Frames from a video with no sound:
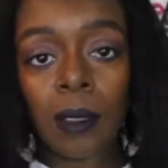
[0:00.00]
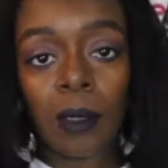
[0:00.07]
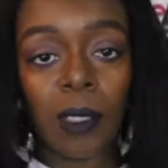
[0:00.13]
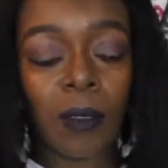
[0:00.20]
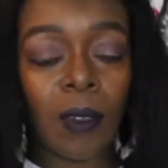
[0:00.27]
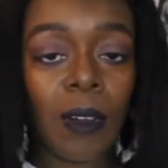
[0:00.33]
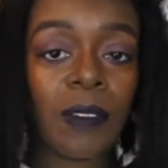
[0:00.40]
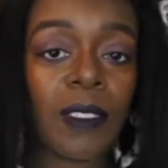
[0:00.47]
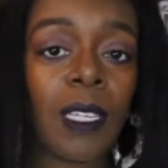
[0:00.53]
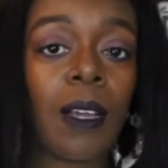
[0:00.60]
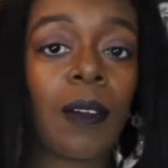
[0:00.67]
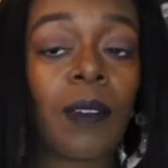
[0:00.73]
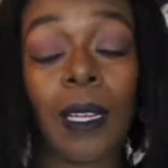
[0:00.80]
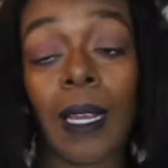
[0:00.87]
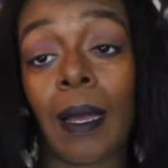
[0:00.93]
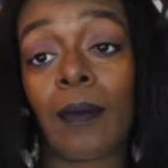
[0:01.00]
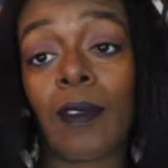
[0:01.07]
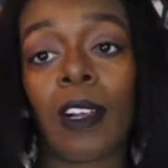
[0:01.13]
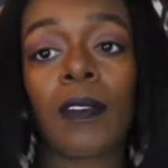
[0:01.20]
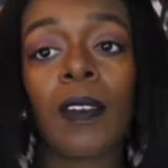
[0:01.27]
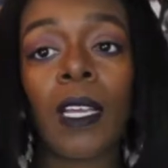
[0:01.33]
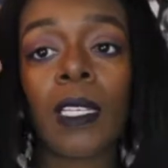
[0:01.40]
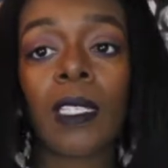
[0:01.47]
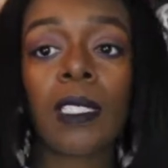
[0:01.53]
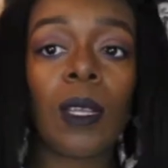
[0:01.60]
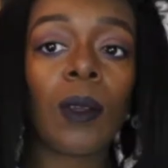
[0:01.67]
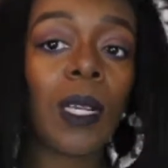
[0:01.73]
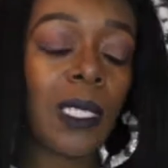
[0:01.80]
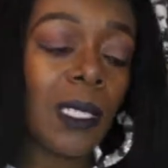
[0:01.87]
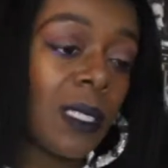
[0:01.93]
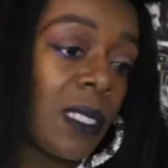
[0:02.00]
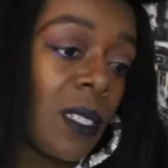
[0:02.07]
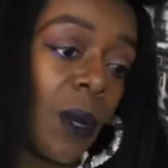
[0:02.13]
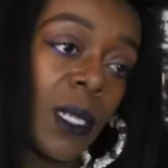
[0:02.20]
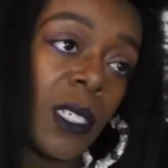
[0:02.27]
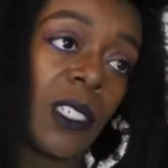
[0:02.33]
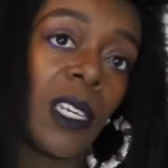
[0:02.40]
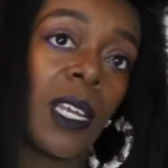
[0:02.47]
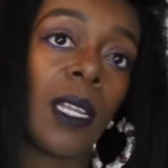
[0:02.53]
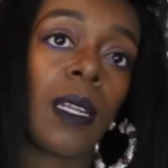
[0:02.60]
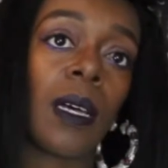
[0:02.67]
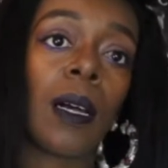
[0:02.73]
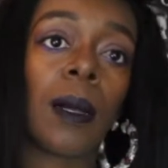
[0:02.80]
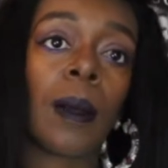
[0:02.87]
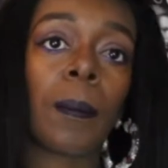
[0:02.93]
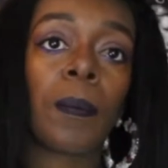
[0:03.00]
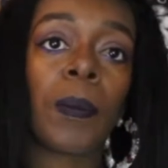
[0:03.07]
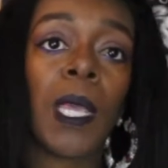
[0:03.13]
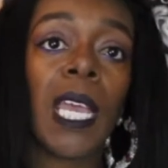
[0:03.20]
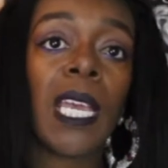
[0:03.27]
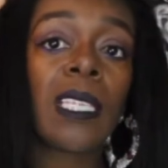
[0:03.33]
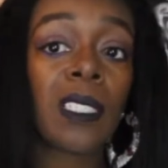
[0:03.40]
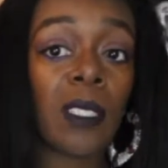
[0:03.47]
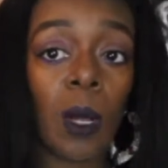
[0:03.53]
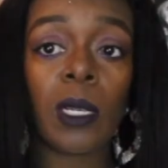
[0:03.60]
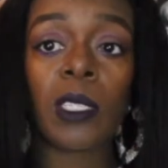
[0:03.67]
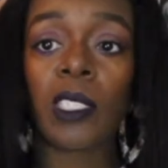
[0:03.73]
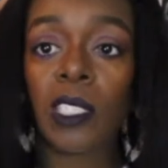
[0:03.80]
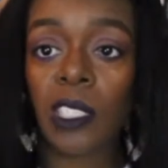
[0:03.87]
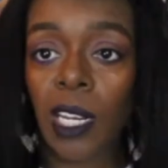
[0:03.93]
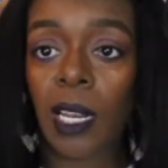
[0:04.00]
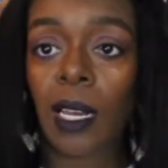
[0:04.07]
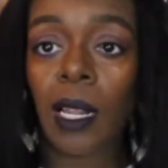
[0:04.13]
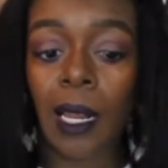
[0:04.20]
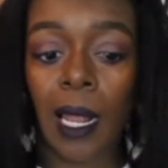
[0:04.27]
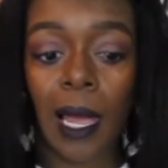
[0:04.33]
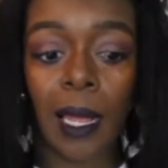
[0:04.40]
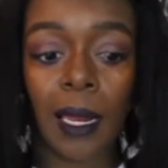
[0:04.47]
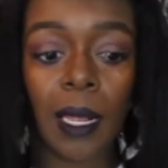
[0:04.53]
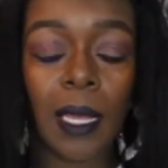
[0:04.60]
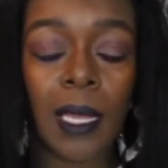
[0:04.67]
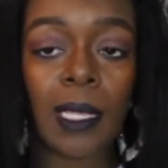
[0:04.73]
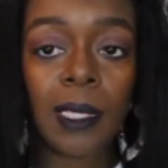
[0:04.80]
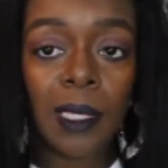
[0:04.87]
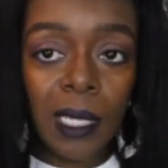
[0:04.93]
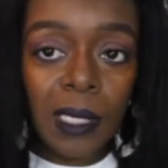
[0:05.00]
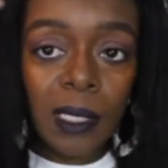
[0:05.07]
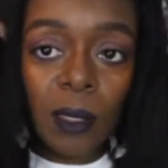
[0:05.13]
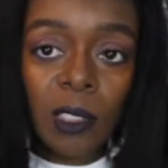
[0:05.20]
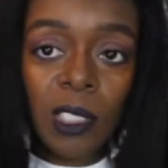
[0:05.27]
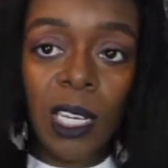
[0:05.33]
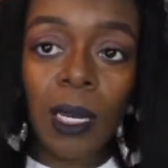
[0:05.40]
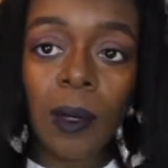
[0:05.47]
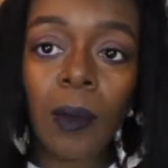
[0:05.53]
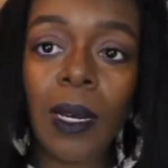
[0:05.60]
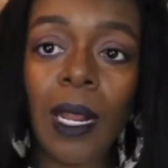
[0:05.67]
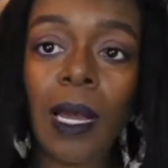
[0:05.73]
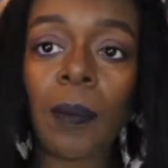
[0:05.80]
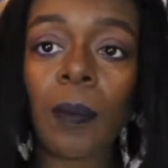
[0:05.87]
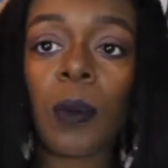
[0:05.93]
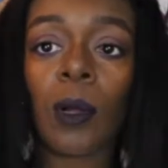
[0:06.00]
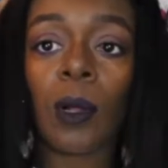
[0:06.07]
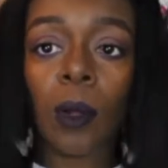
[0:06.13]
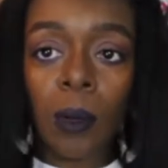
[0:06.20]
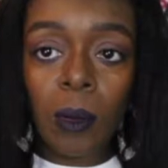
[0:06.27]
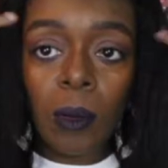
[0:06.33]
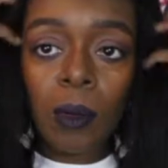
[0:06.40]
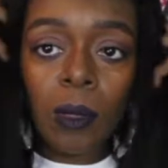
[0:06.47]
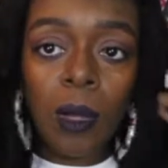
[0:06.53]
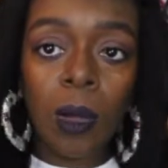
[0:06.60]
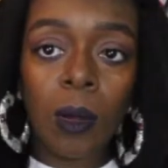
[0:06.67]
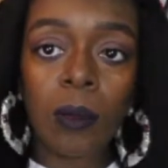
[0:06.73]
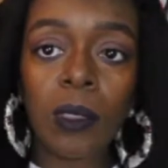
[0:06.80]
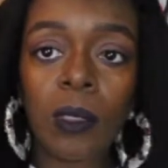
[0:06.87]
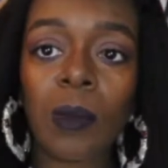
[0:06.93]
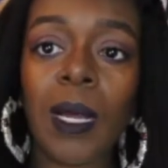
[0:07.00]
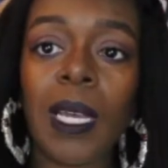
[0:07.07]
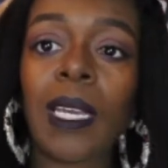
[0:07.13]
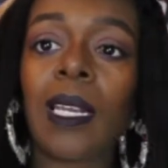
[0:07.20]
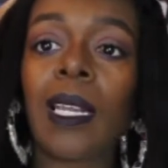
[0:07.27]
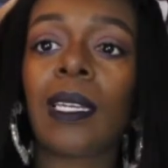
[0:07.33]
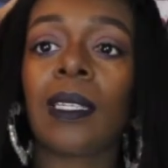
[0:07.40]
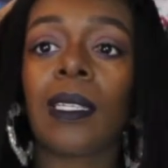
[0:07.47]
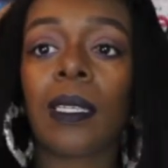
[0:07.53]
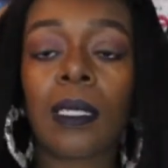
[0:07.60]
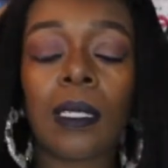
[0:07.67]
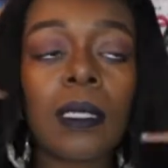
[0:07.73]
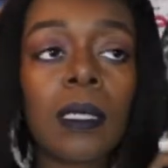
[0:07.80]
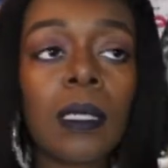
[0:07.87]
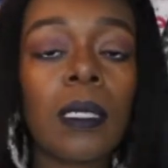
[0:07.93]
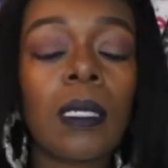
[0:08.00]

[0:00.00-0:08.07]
the rough stuff, and I'm rough. So they did start to shed. It starts to shed a lot. There's no shedding when I do my hair like this.